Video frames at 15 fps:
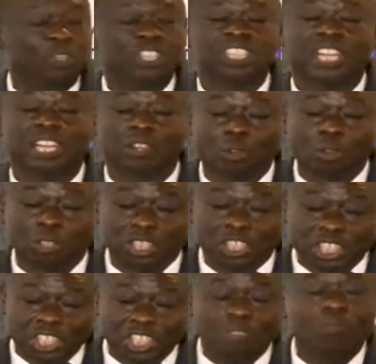We shall
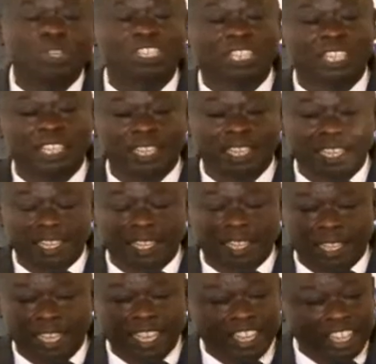continuously
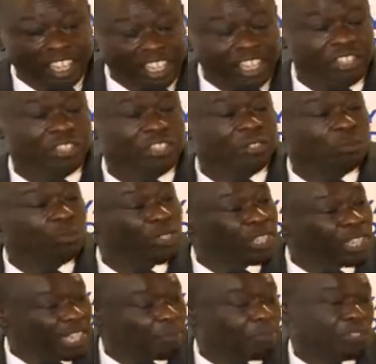engage
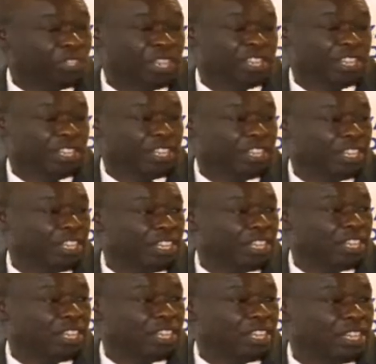with KEPSA
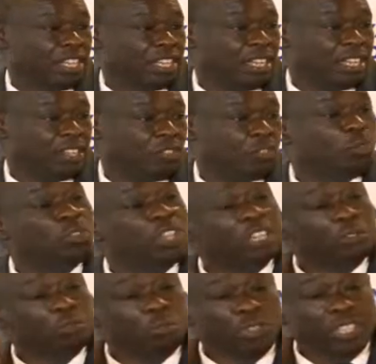so
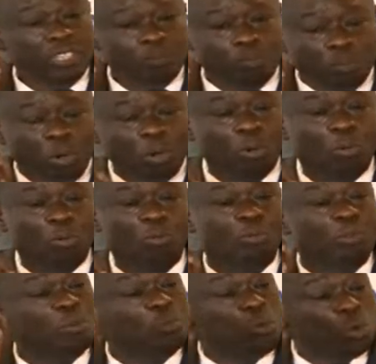that we borrow
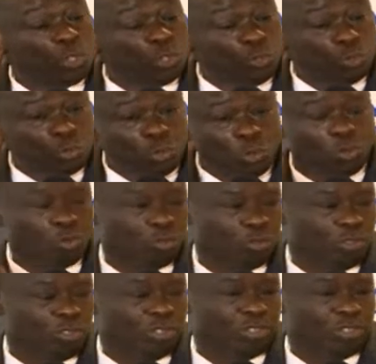from what you know.